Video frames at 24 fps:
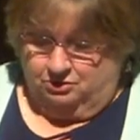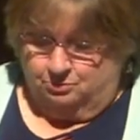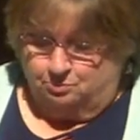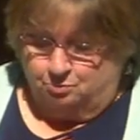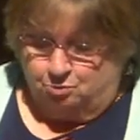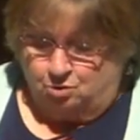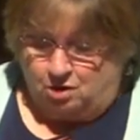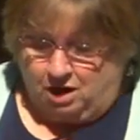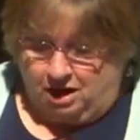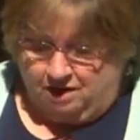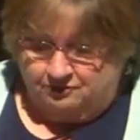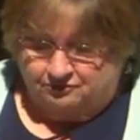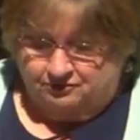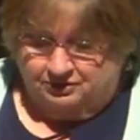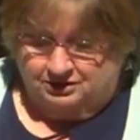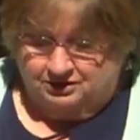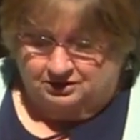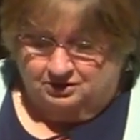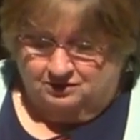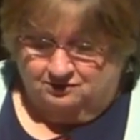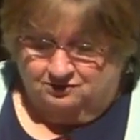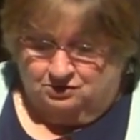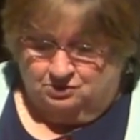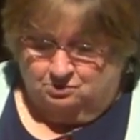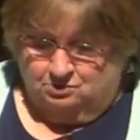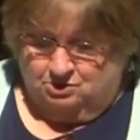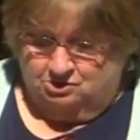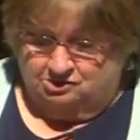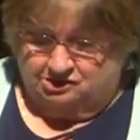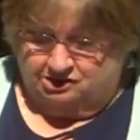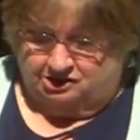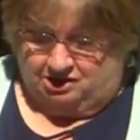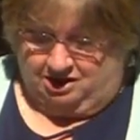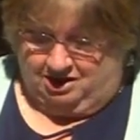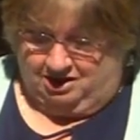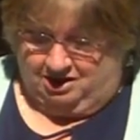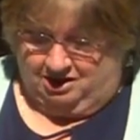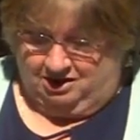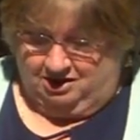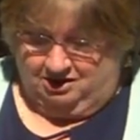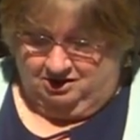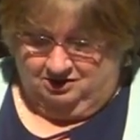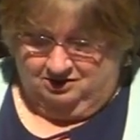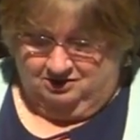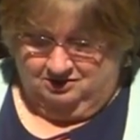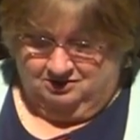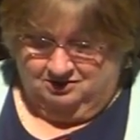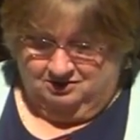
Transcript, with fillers: the prophet of the Most High.